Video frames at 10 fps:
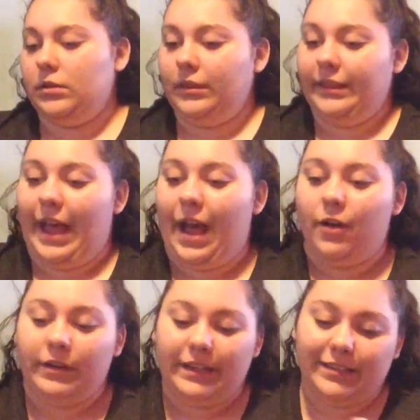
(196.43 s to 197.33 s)

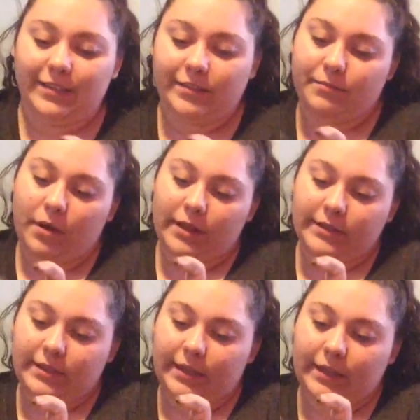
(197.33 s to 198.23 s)
cloudy
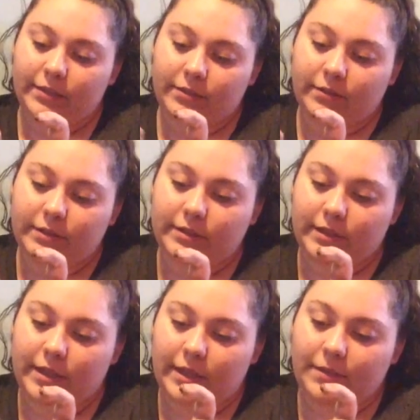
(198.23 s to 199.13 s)
spots, I guess you could
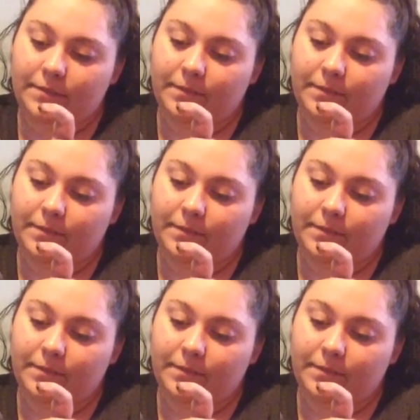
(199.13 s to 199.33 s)
say.